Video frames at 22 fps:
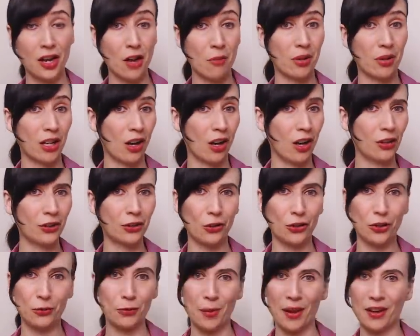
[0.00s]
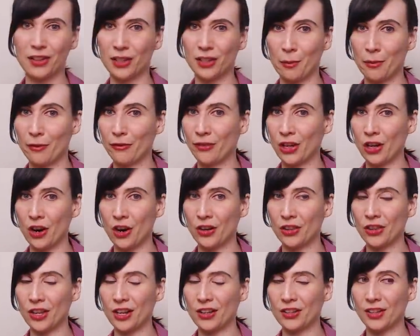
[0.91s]
but also spends some of it on
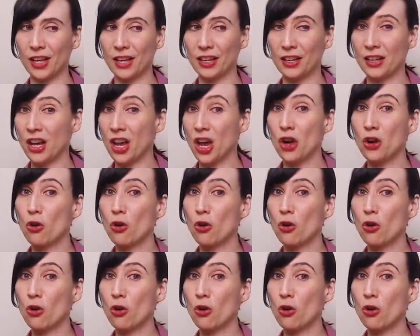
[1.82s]
things like